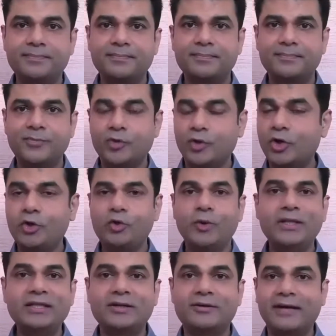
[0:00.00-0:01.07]
you're not
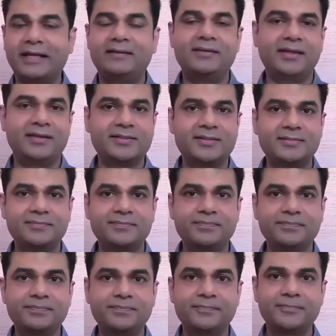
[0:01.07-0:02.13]
doing the right things,
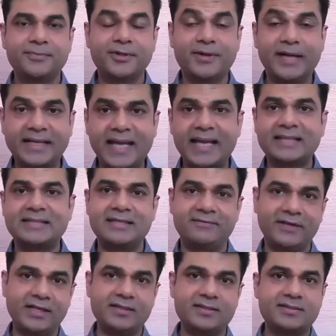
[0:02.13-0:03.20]
the right
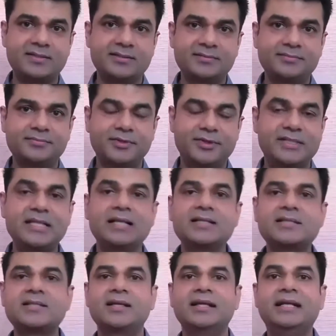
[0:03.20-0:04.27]
activities.
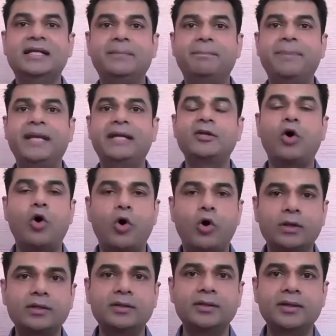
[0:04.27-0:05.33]
Results depend
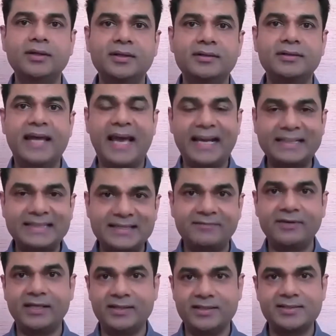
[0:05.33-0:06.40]
on the
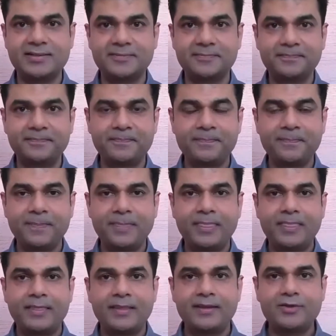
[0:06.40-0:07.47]
activities.
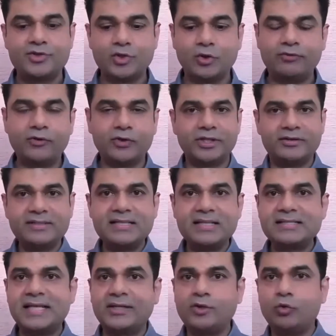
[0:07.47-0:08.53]
So for the
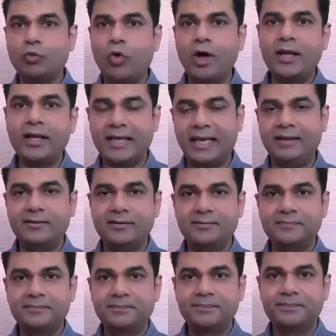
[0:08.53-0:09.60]
results that you want to
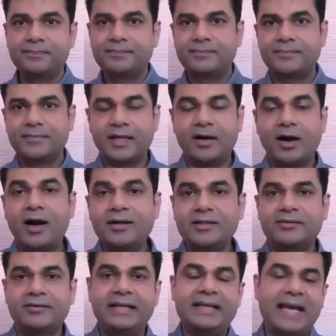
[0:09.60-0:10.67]
get, there are
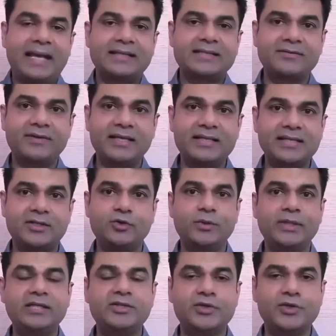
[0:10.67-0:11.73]
the right activities that you
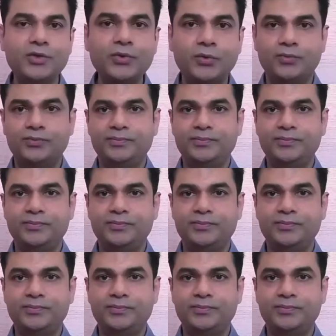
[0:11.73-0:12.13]
need to do.